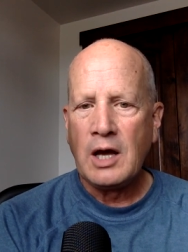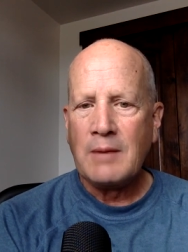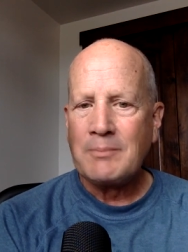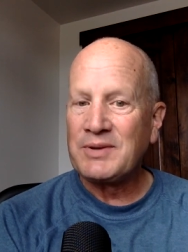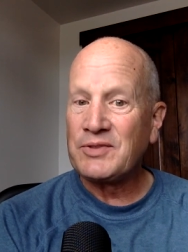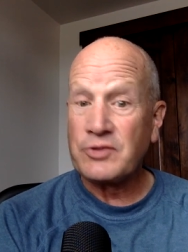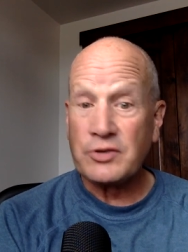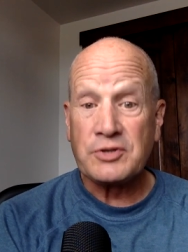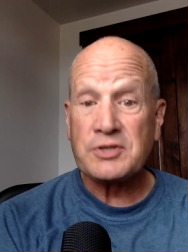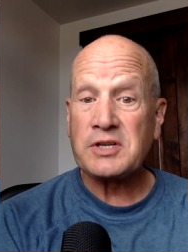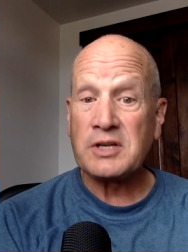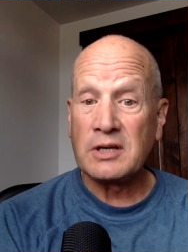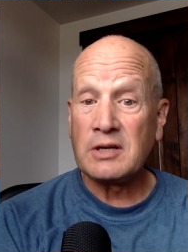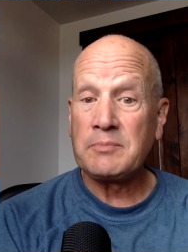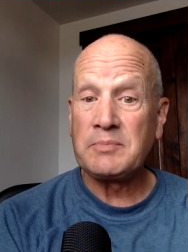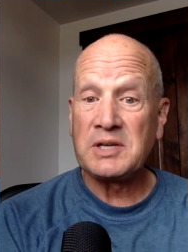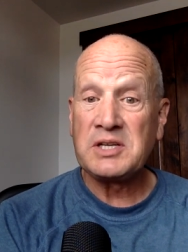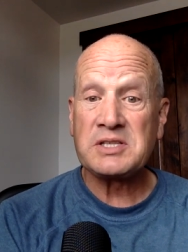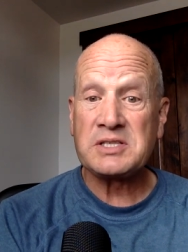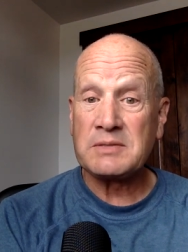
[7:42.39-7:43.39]
But there's going to
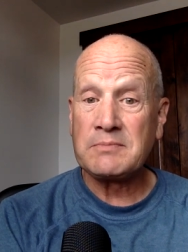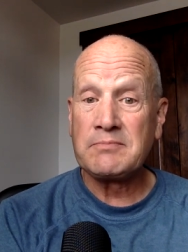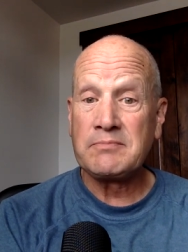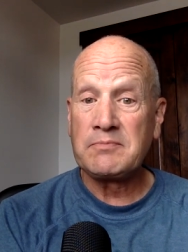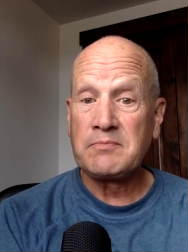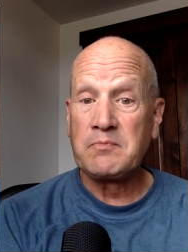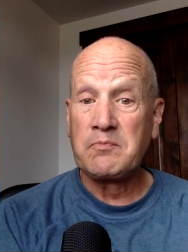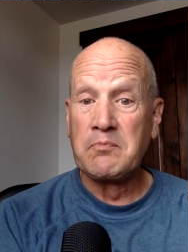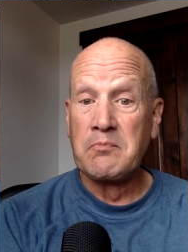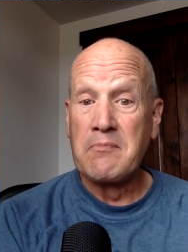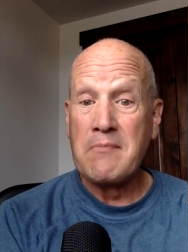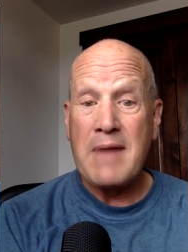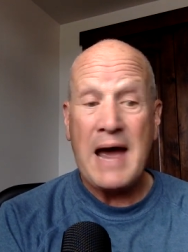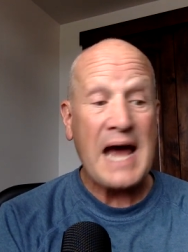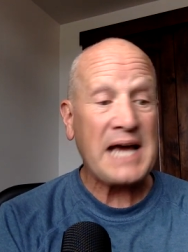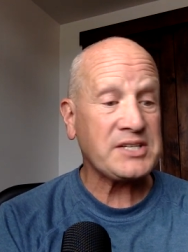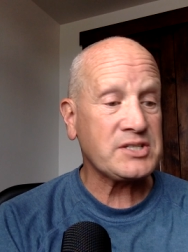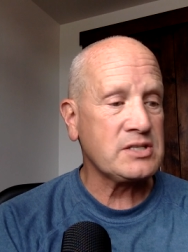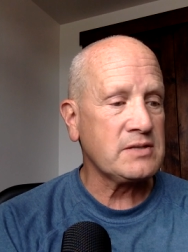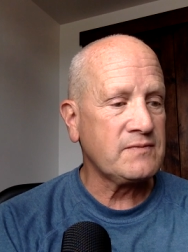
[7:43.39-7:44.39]
be some
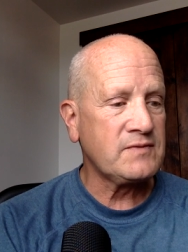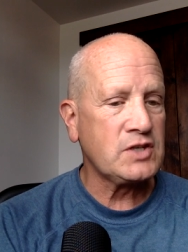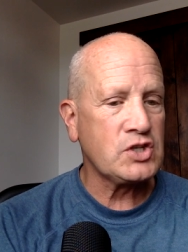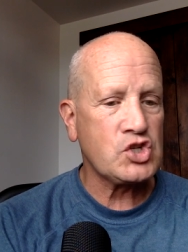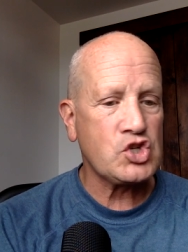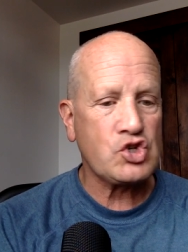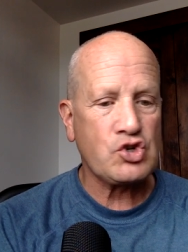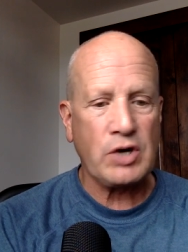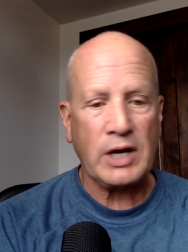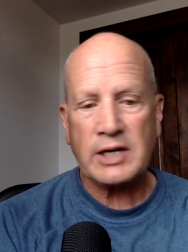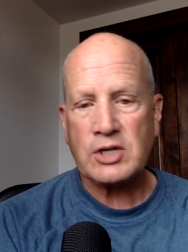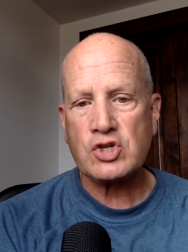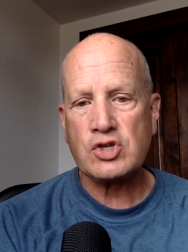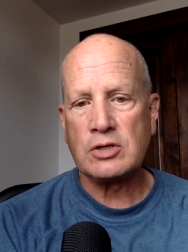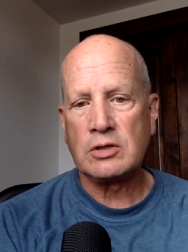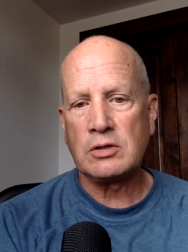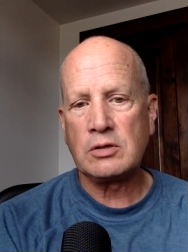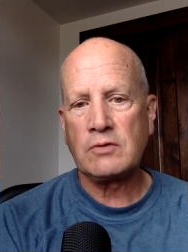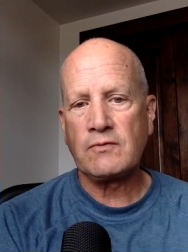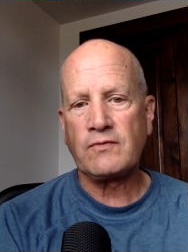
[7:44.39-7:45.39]
massive
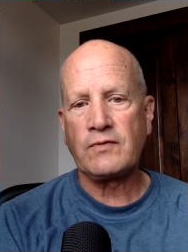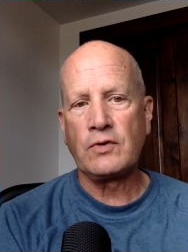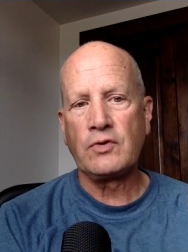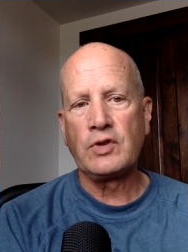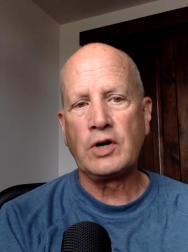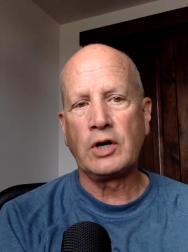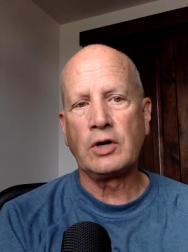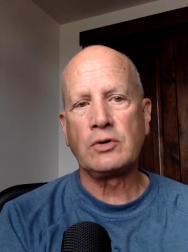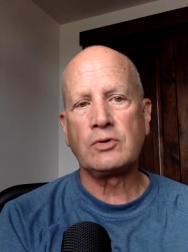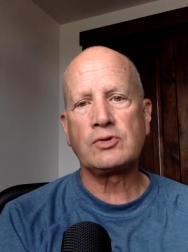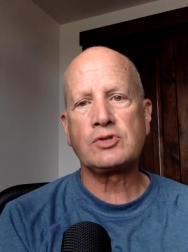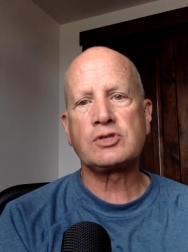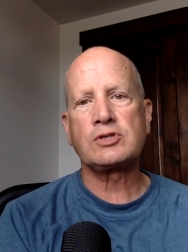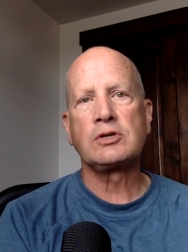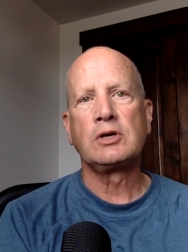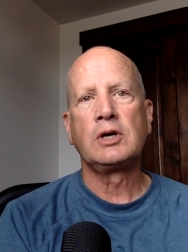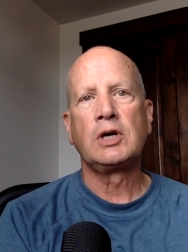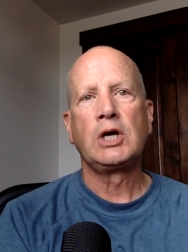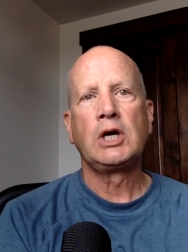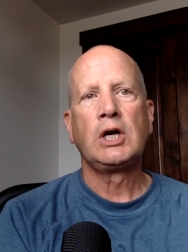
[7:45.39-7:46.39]
destruction for
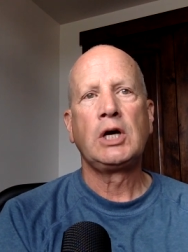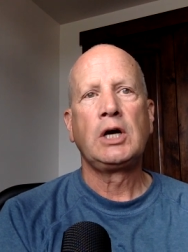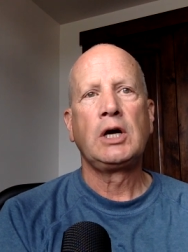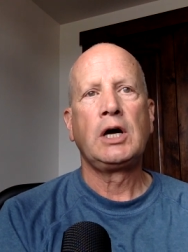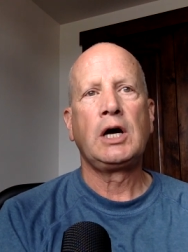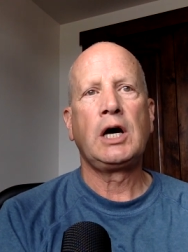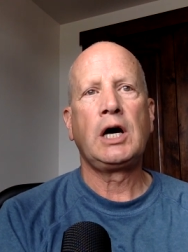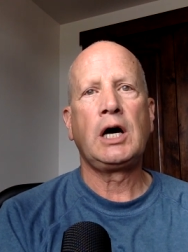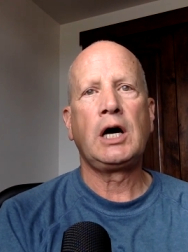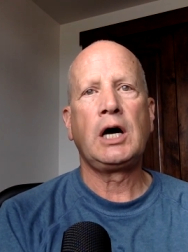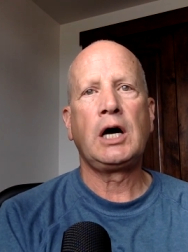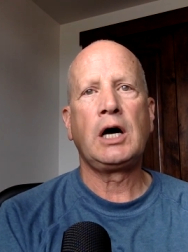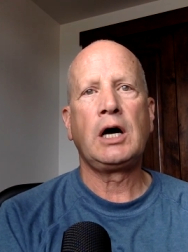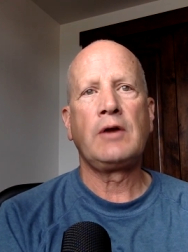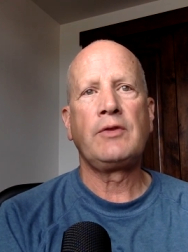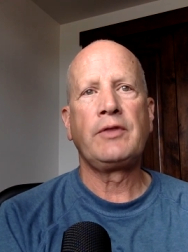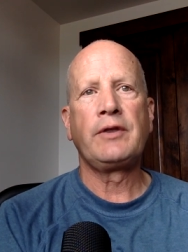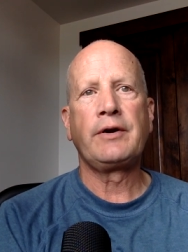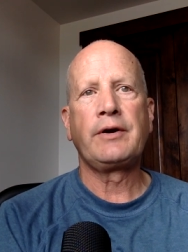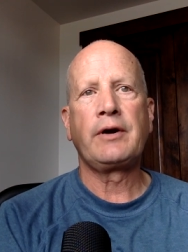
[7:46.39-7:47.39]
those
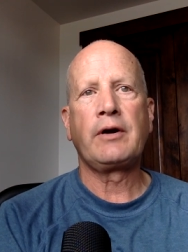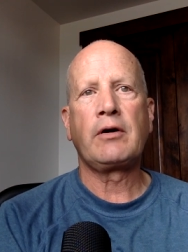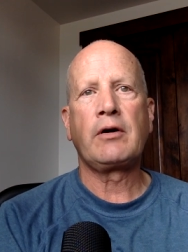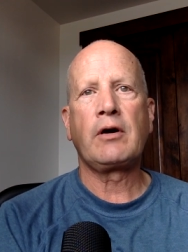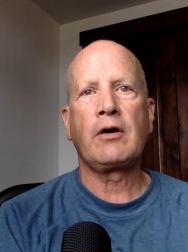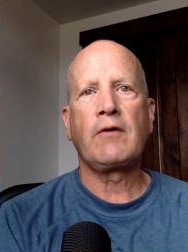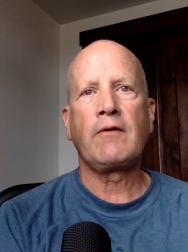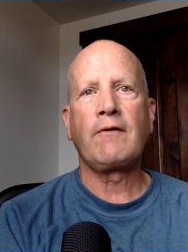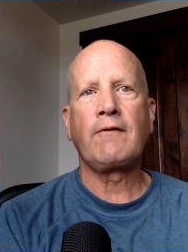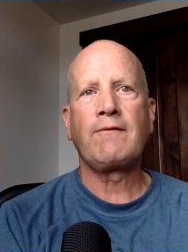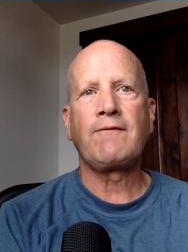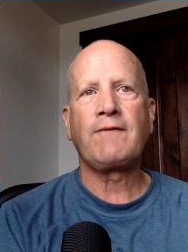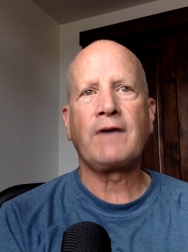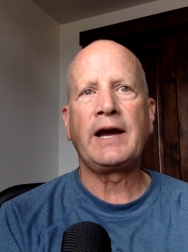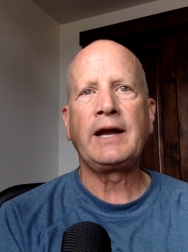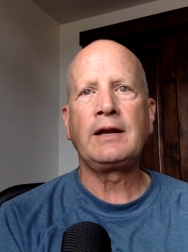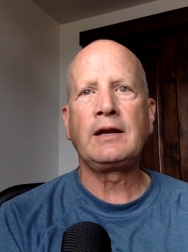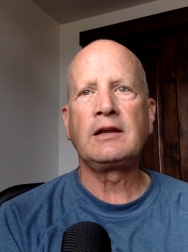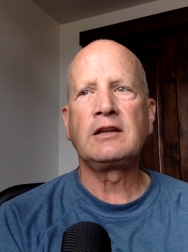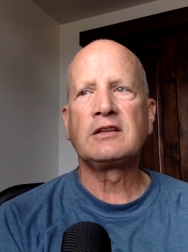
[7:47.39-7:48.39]
uh, that are
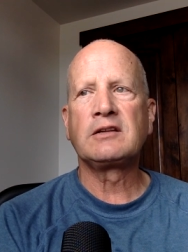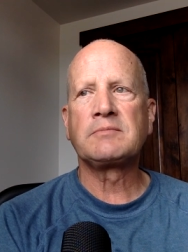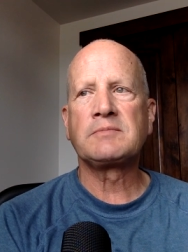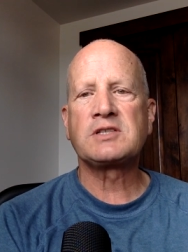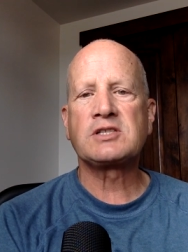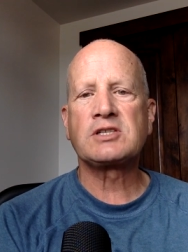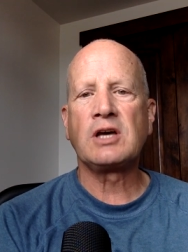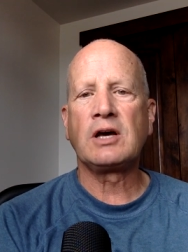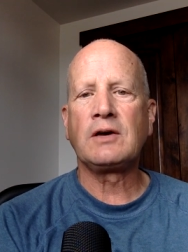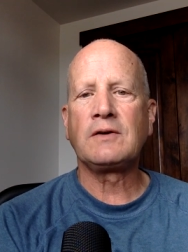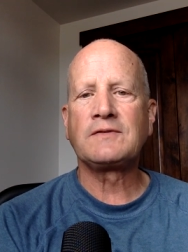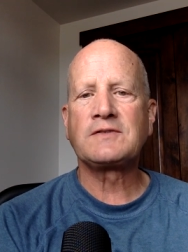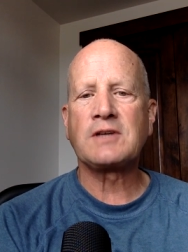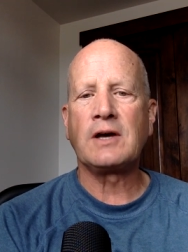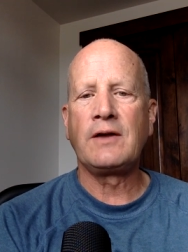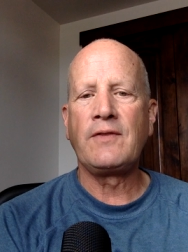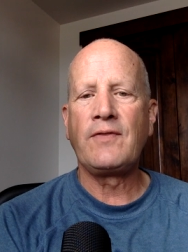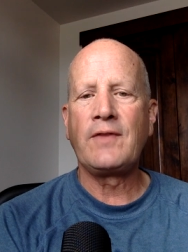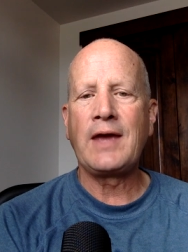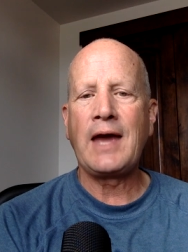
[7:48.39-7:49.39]
finding themselves
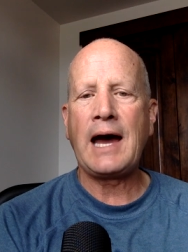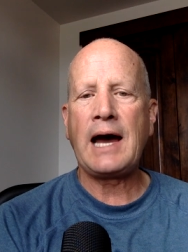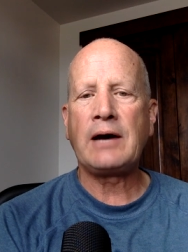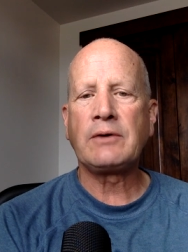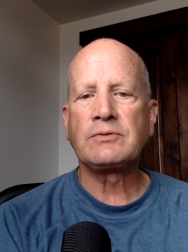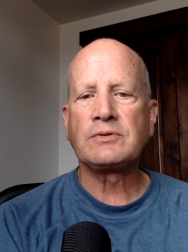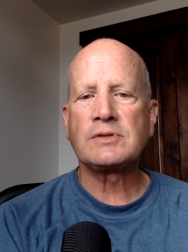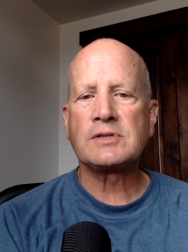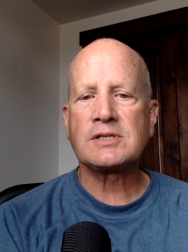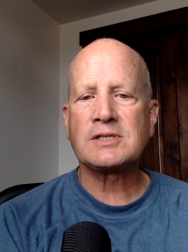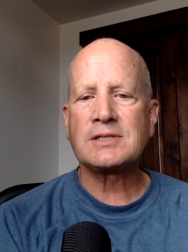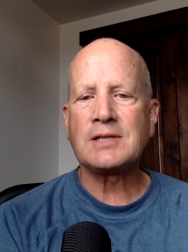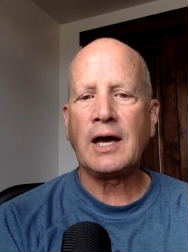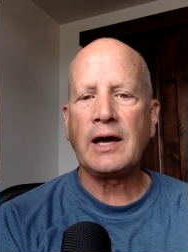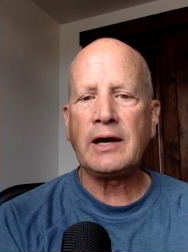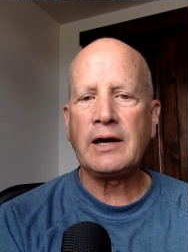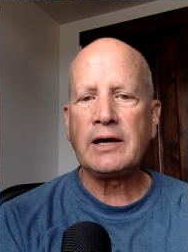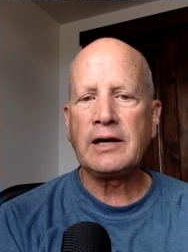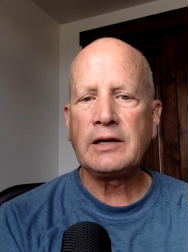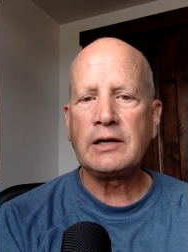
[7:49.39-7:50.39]
on the
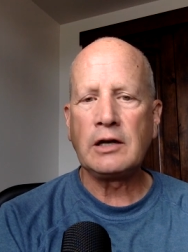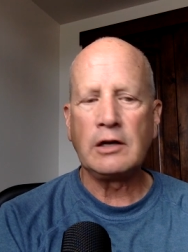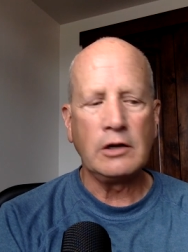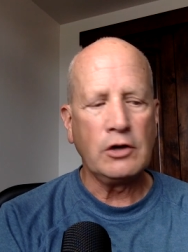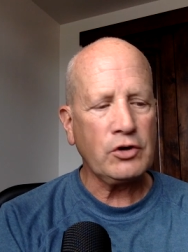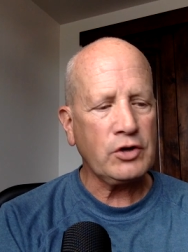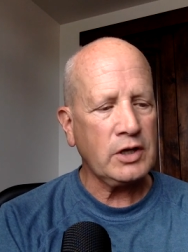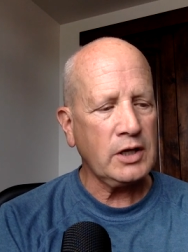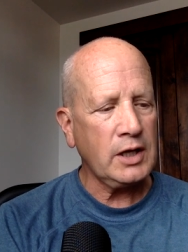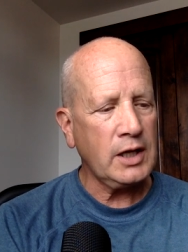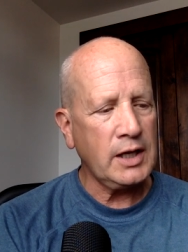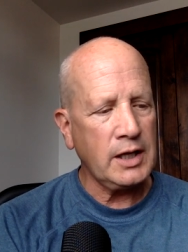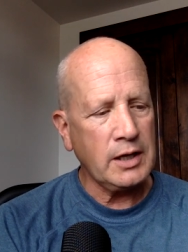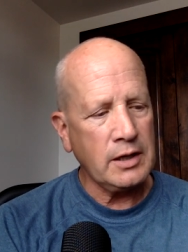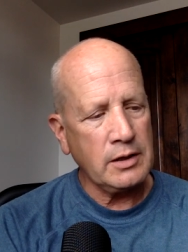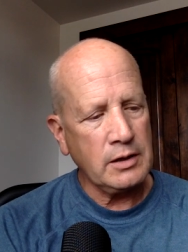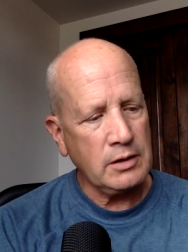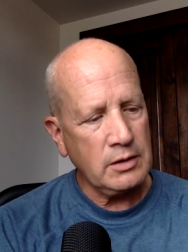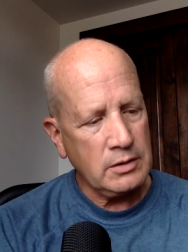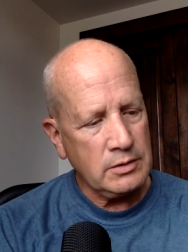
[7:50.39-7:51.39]
outside looking
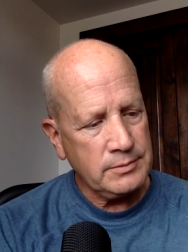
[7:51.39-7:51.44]
in.